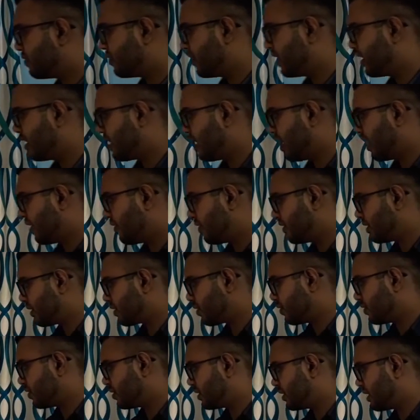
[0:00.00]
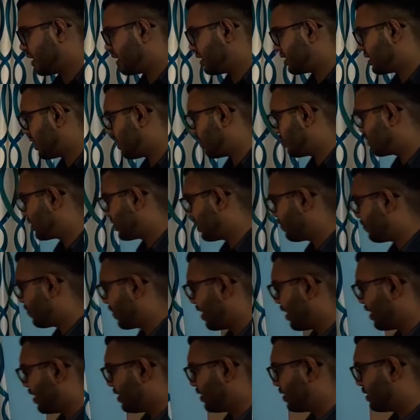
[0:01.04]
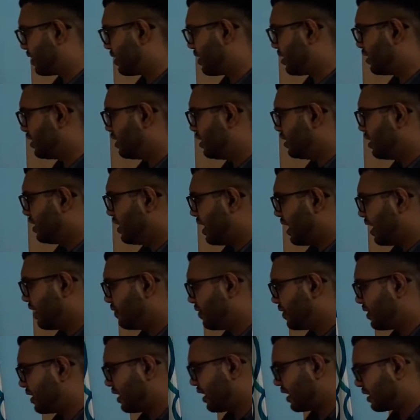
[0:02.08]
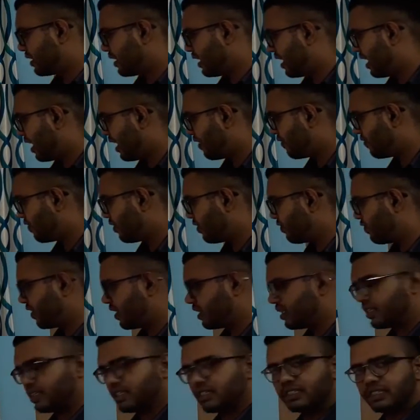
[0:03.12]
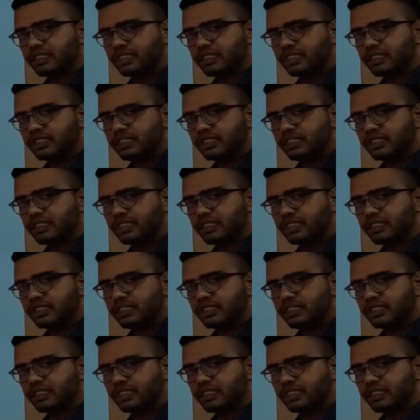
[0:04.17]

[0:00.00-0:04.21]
we have in the question 1500 and we take the half of it,